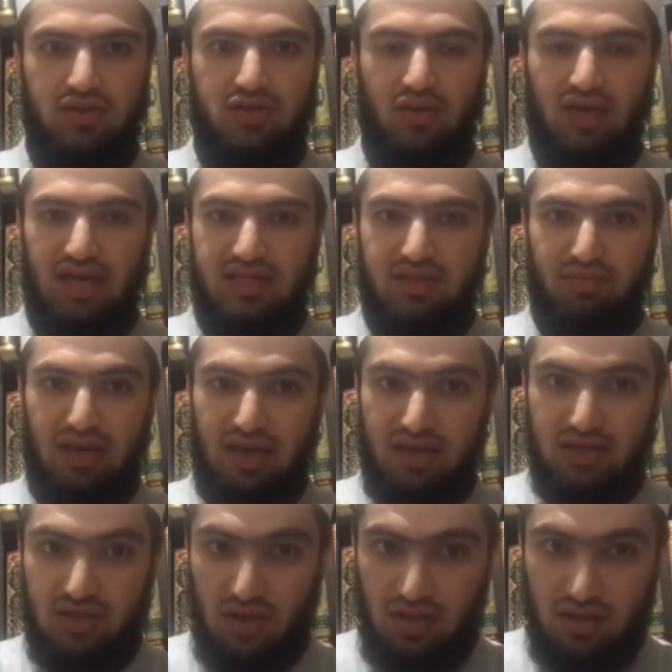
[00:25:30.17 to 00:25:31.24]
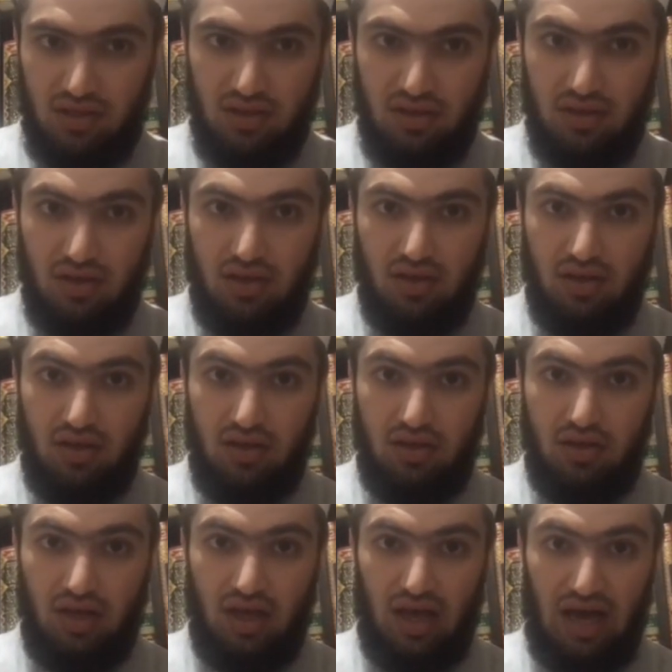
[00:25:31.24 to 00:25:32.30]
So yes, be concerned
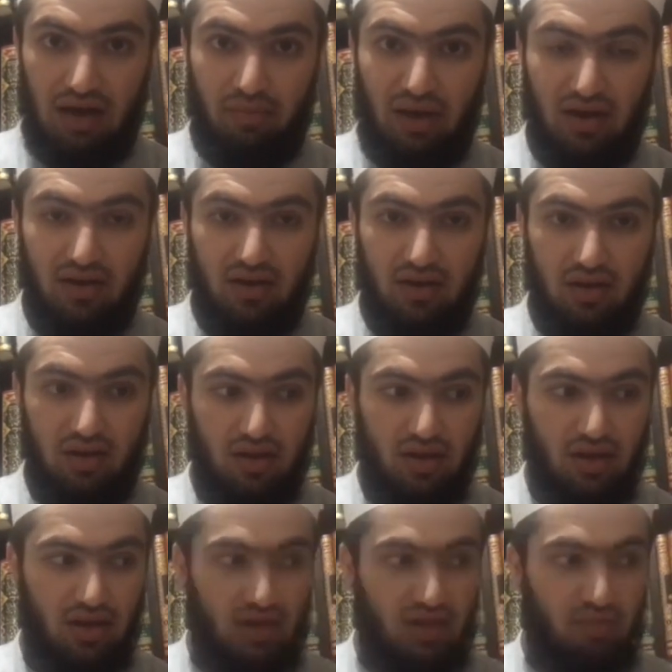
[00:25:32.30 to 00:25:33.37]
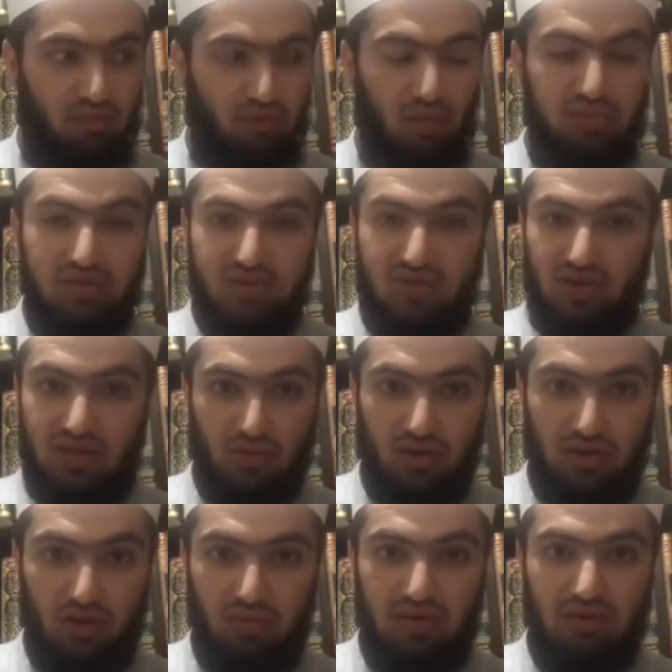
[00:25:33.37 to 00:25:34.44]
about uh, the problems around the world,
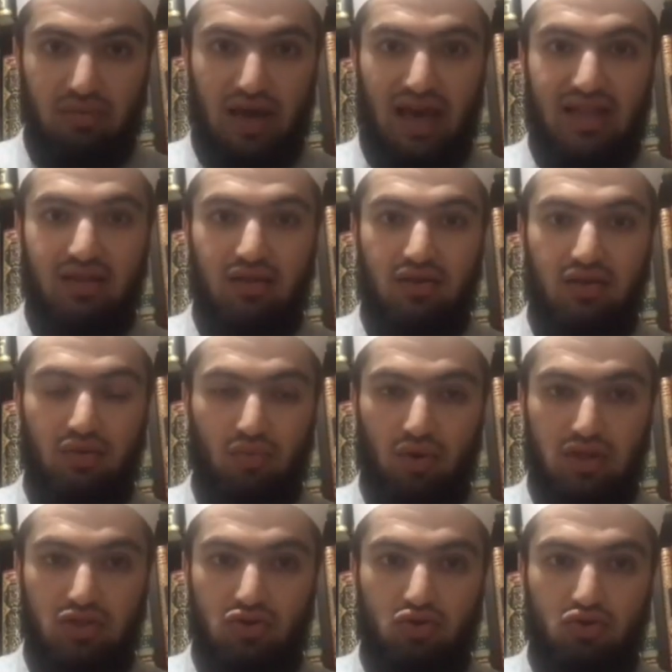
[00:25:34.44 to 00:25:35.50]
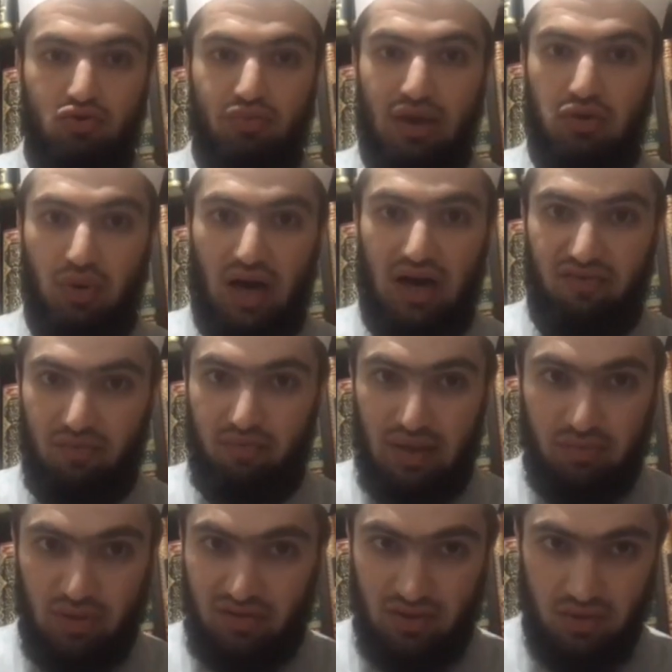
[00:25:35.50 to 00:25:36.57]
no problem. And what do you do? You make dua for
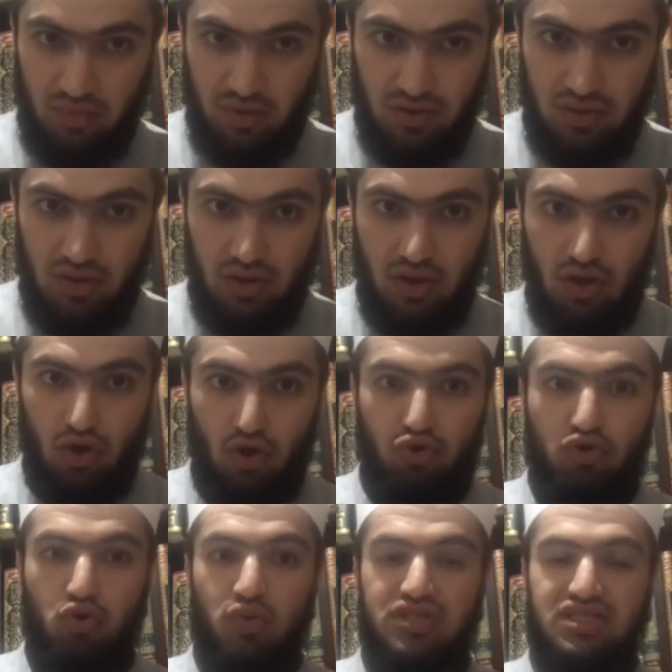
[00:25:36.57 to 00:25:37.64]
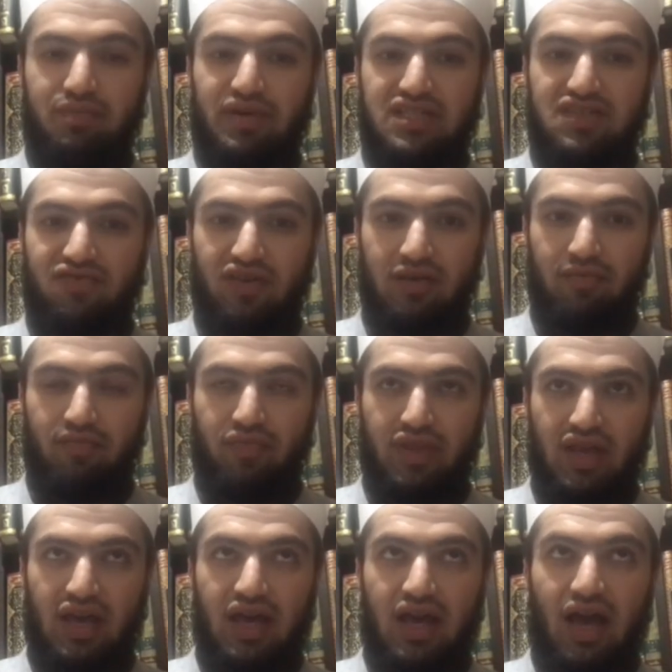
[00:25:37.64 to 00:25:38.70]
people around the world. You wish the best for
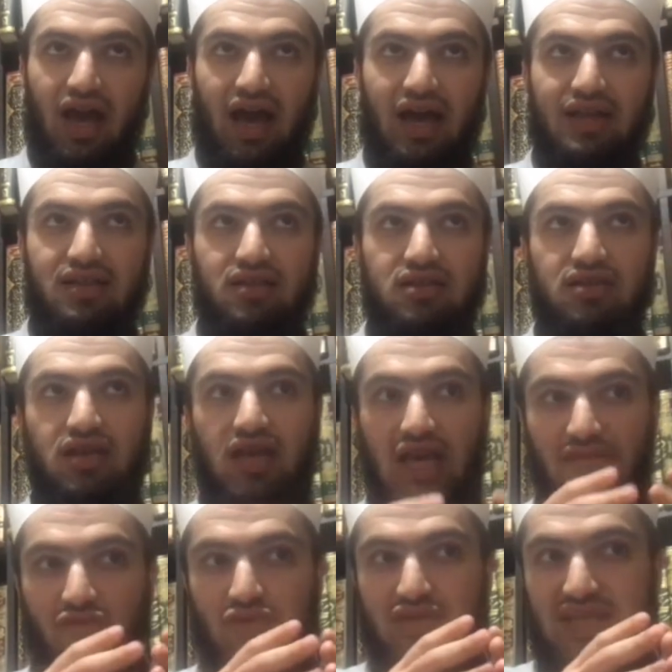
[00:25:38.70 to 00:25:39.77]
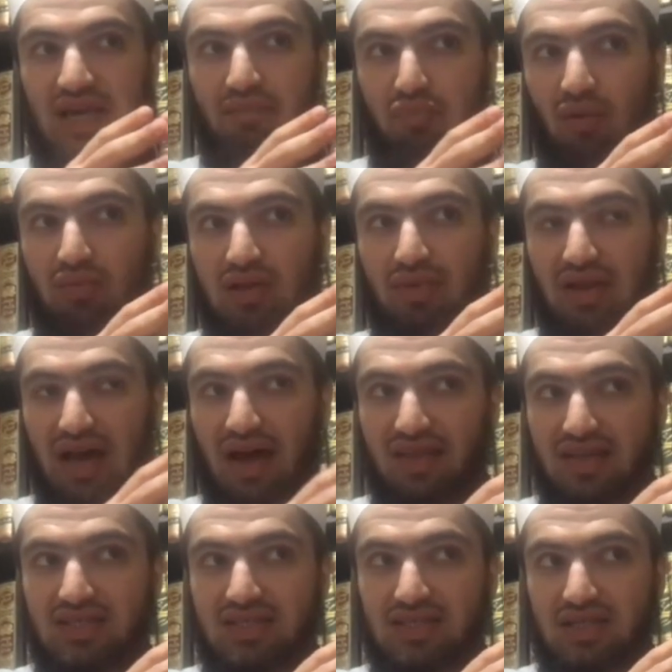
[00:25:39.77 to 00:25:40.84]
them. And if you see a problem in
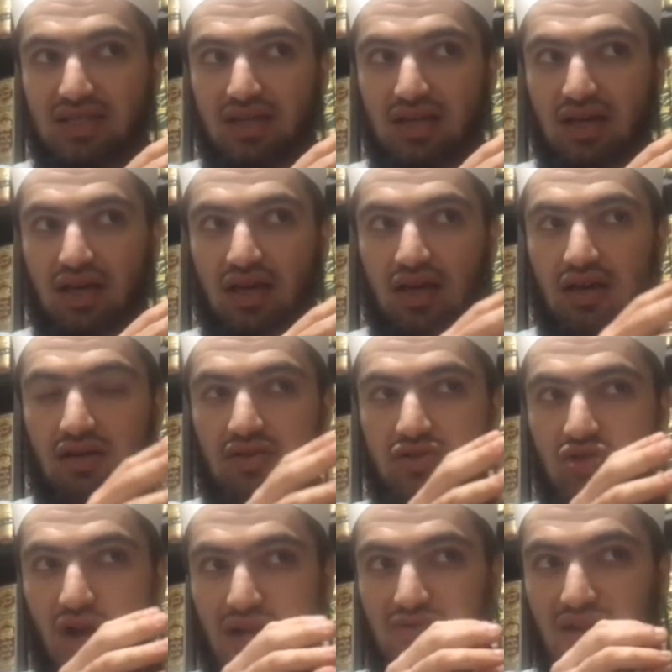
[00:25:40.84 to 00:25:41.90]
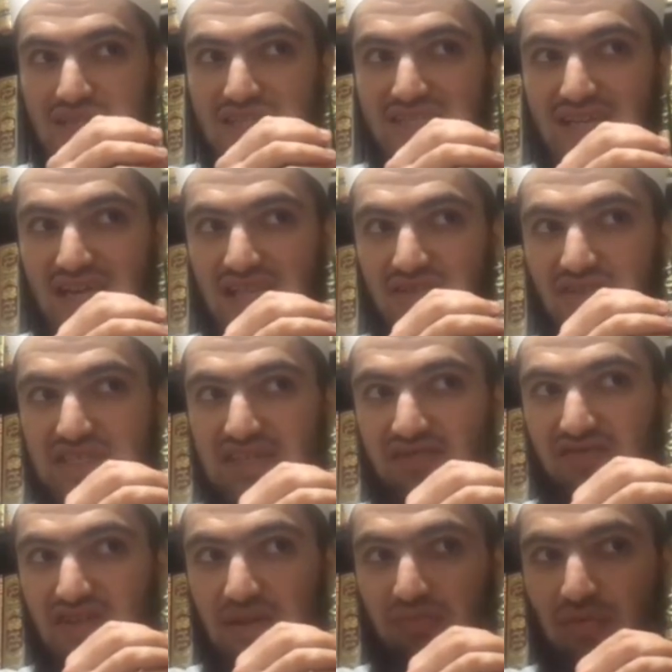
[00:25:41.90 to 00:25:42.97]
others, try to understand the reason
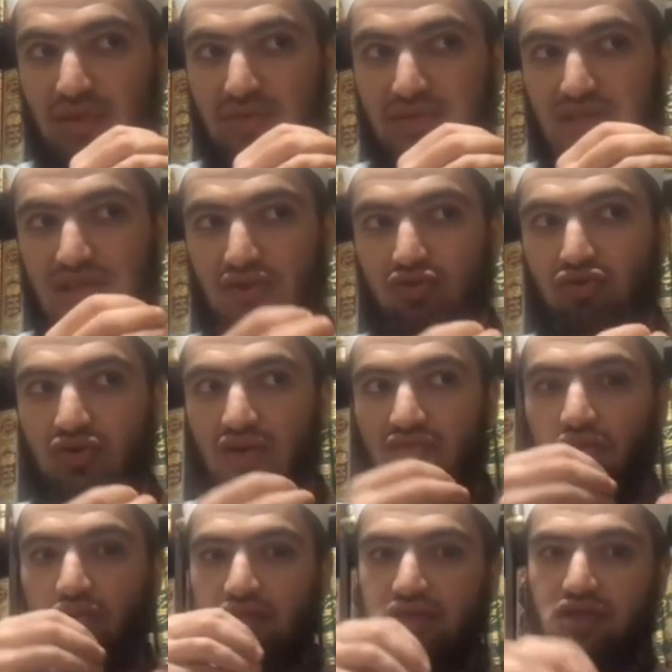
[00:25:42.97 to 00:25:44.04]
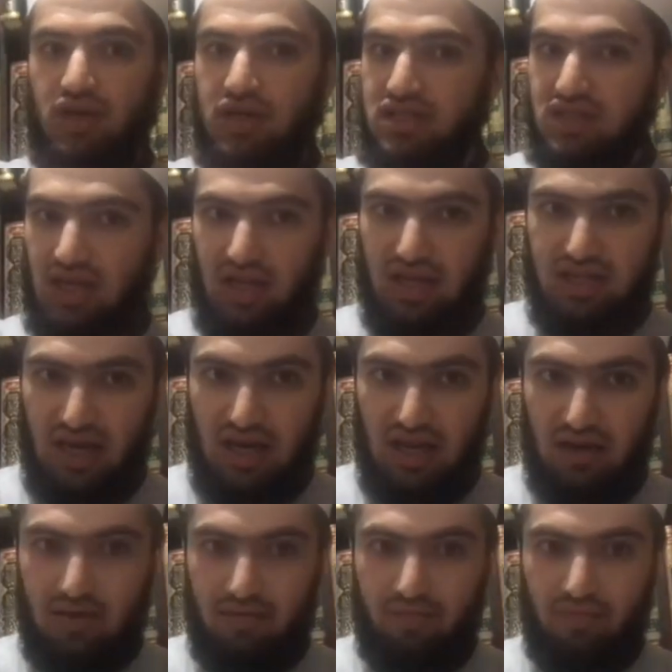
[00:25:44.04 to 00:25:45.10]
for that problem so that you do not fall into it, inshallah
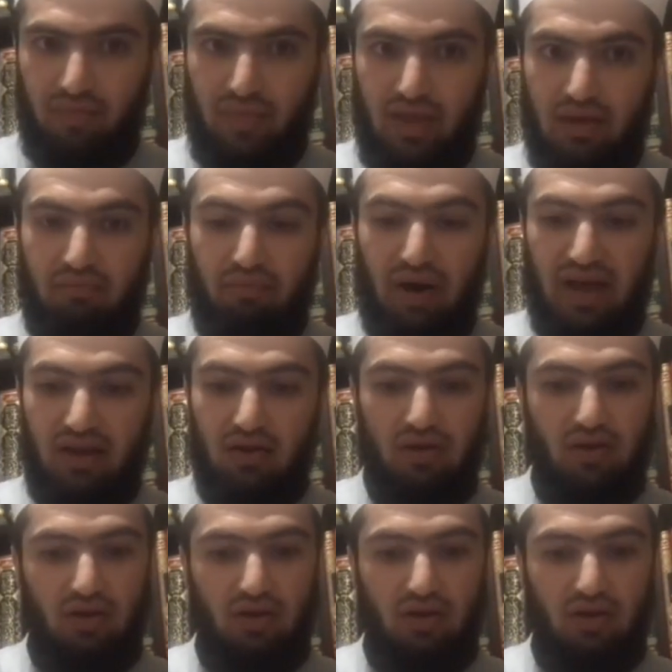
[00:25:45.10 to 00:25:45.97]
ta'ala. But